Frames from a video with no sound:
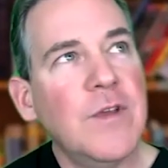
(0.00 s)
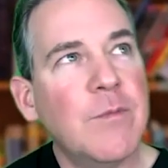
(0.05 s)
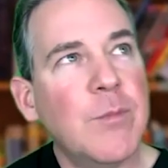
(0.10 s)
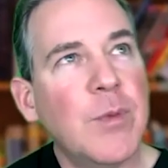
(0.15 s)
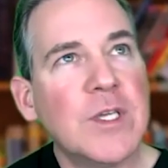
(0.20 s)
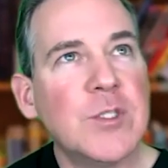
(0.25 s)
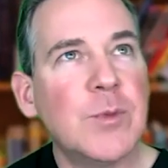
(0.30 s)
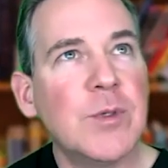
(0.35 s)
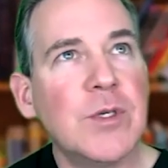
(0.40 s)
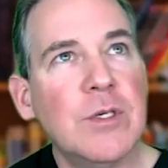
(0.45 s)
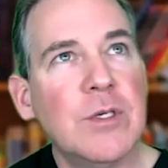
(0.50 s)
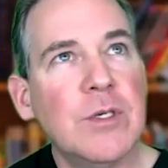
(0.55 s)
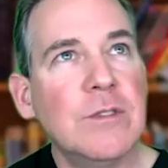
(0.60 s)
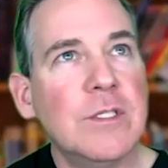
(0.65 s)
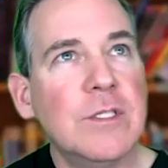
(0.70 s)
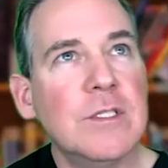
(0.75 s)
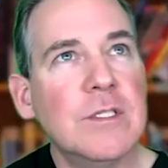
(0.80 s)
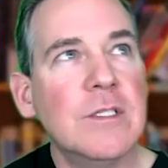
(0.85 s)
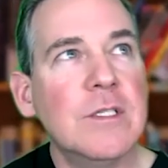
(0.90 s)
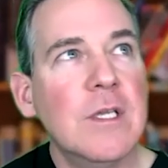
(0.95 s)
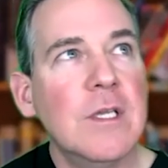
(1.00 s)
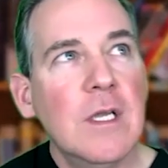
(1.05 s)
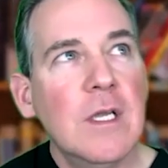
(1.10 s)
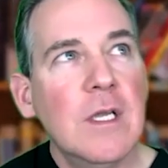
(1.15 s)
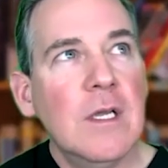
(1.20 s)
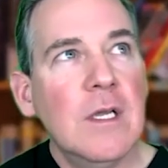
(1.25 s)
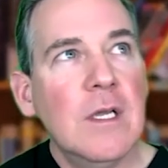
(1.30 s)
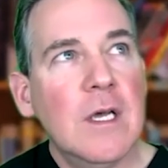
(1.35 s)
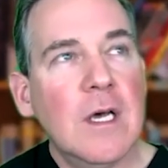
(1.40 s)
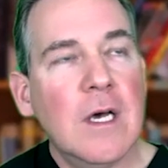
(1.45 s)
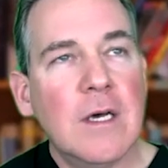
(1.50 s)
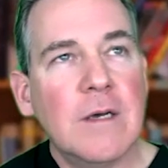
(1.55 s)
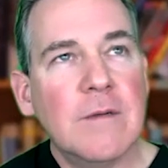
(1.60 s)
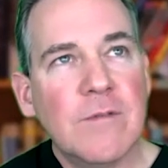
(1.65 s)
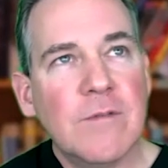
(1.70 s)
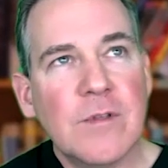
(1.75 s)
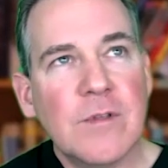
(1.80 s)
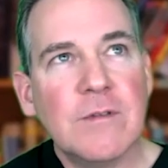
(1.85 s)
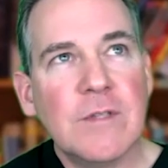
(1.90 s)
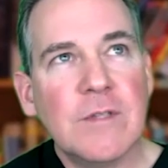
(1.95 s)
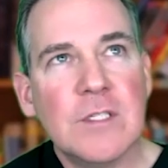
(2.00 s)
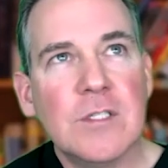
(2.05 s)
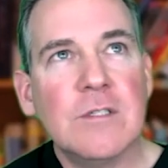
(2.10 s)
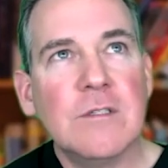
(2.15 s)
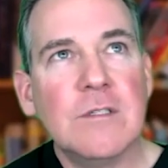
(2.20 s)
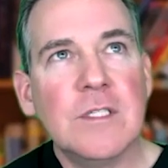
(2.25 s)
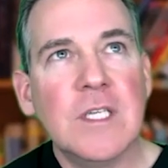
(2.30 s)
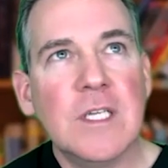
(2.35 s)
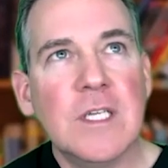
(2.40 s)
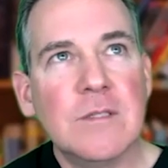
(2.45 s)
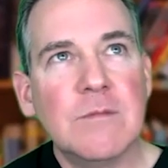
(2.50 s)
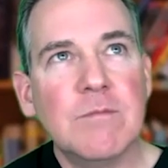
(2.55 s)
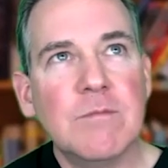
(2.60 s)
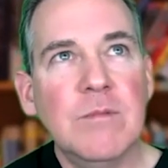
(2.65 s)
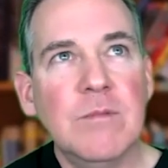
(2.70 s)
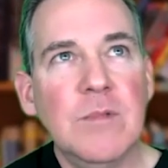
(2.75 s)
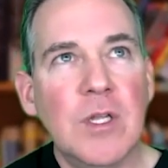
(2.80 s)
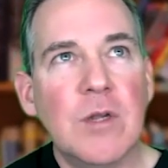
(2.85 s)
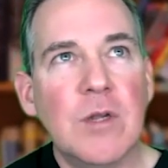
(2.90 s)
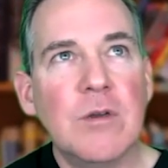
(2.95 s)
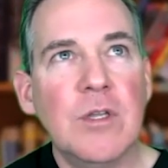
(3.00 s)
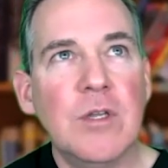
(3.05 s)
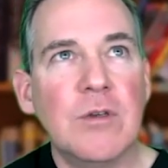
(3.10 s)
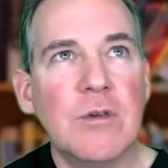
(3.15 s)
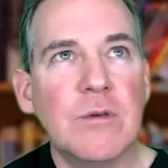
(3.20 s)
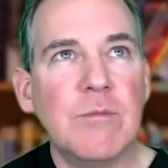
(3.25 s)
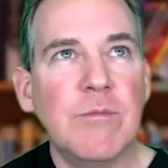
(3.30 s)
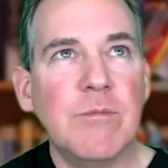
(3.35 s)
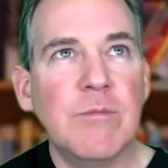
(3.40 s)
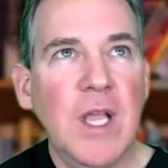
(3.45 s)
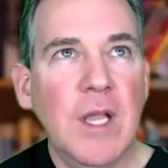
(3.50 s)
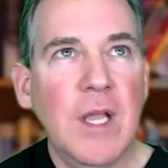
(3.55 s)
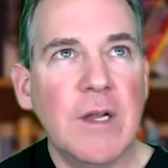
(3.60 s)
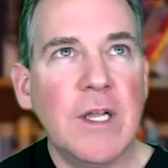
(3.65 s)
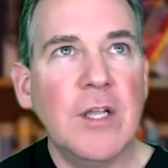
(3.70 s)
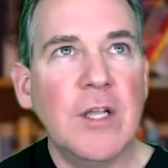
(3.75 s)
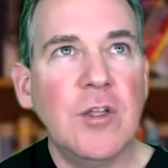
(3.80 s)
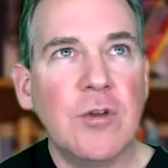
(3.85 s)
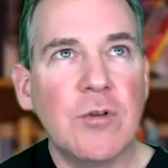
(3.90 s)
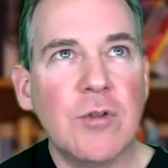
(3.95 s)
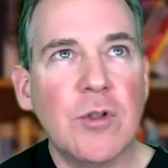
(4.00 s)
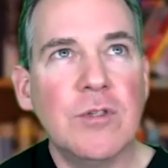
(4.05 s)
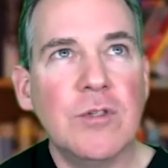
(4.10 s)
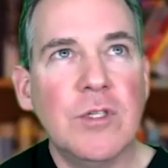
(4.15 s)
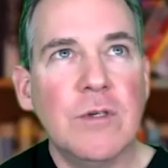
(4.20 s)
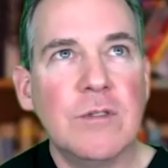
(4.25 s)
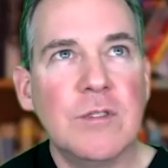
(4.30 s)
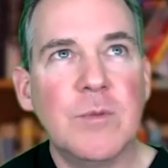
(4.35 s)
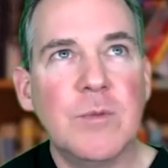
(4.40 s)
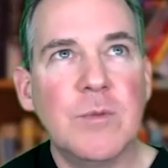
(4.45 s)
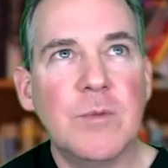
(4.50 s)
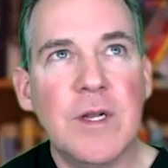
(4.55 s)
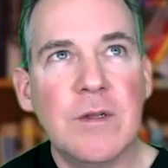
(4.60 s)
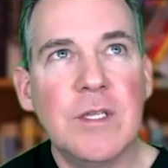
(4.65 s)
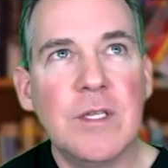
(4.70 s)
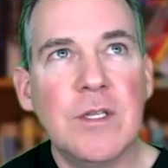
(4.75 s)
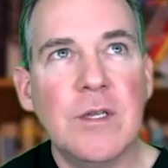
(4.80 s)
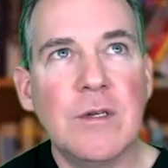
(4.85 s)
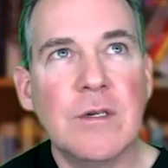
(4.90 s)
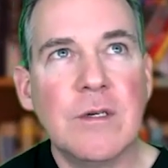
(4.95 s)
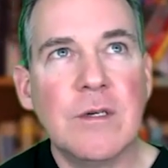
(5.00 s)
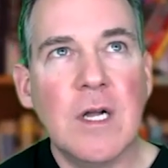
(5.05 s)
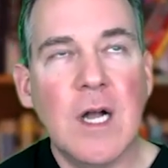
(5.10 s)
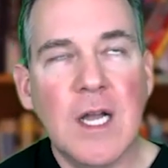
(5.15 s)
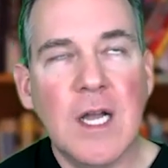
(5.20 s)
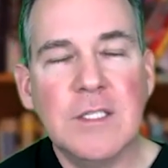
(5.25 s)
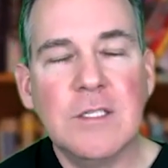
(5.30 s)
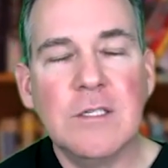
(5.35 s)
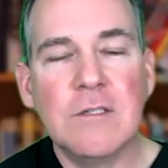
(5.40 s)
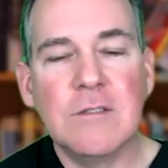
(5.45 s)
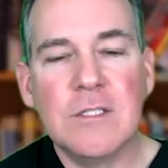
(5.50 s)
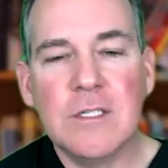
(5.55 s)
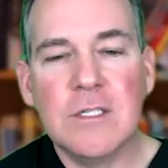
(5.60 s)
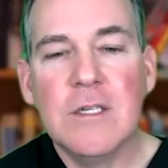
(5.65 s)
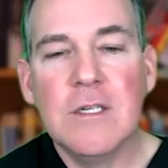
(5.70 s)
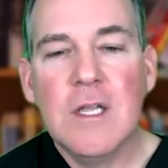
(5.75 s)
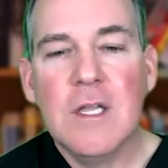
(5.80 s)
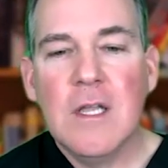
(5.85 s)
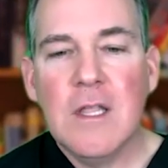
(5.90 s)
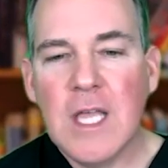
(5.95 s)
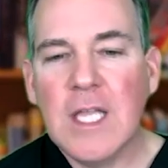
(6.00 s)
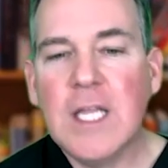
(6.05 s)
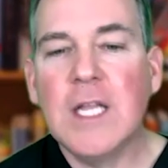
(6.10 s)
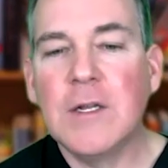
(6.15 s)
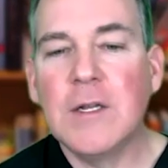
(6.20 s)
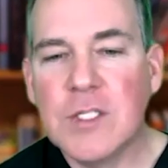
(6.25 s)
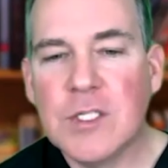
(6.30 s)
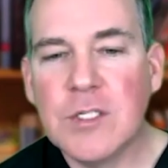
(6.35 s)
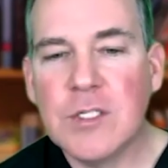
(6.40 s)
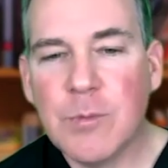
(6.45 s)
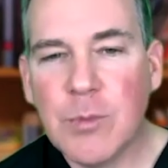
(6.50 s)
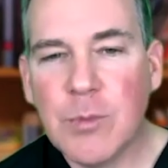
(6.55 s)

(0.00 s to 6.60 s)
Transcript: if you have presbycusis, uh, for the listeners, that's you know you're hearing in your low tones better than your high tones, so they can still